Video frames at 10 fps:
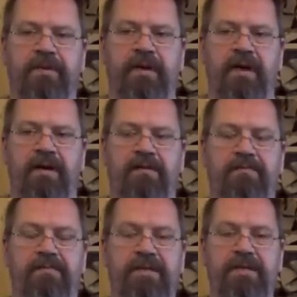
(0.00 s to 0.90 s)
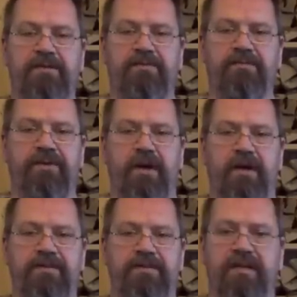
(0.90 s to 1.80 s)
And he
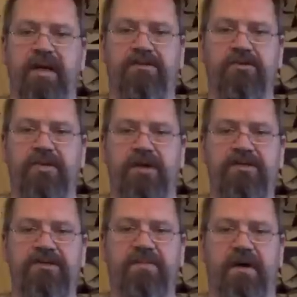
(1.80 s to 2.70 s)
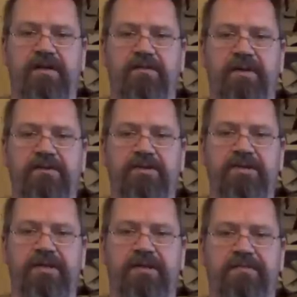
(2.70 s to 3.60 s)
realized he had to change his mind about the
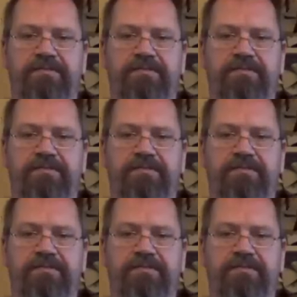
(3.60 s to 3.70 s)
tea.